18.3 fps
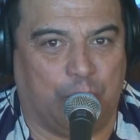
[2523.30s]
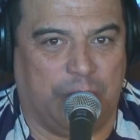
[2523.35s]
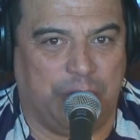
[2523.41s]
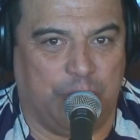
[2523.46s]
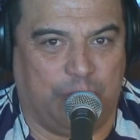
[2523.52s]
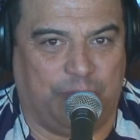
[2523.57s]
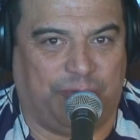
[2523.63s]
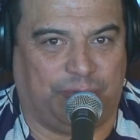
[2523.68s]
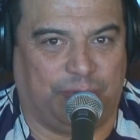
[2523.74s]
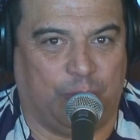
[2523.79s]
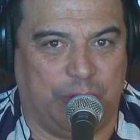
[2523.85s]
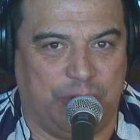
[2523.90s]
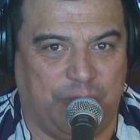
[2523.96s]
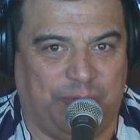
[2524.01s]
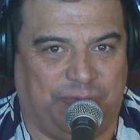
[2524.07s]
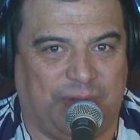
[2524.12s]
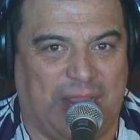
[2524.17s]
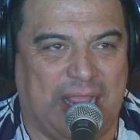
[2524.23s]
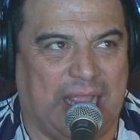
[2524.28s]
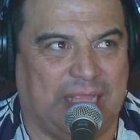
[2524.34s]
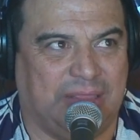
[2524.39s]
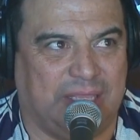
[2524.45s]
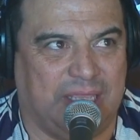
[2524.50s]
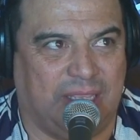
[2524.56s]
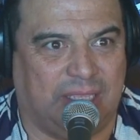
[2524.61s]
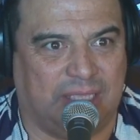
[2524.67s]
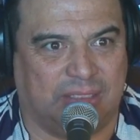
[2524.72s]
but when you fly, I
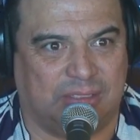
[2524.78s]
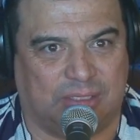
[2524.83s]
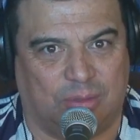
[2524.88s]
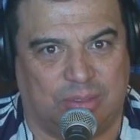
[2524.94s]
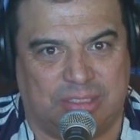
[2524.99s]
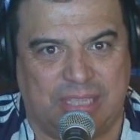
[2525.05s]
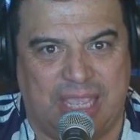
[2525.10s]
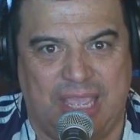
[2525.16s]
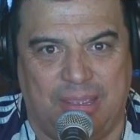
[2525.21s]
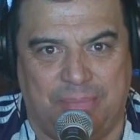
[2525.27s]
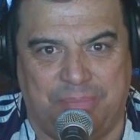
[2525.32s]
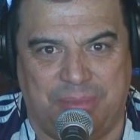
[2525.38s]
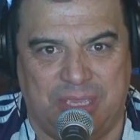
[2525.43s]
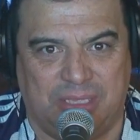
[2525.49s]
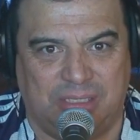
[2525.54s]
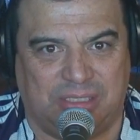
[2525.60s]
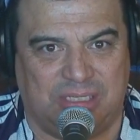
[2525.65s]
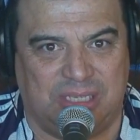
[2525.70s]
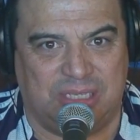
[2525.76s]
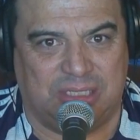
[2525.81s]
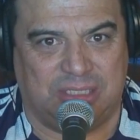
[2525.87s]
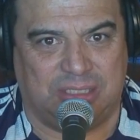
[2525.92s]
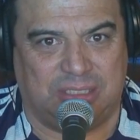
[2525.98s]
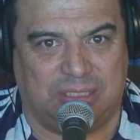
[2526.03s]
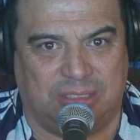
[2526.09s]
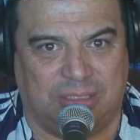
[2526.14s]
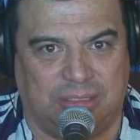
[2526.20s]
think it's A, B, C,
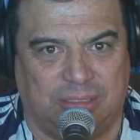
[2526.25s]
and